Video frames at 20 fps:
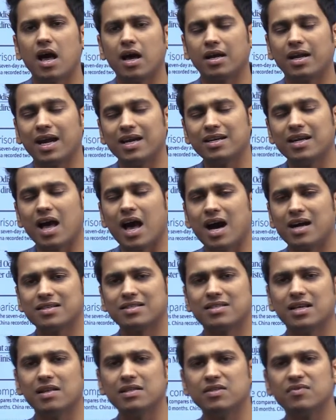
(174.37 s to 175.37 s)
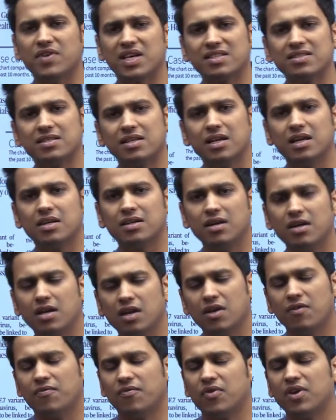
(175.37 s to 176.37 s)
get ourselves vaccinated
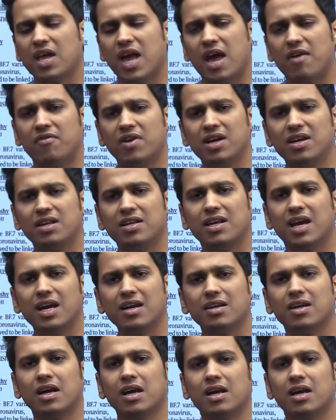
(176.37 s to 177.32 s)
if we haven't yet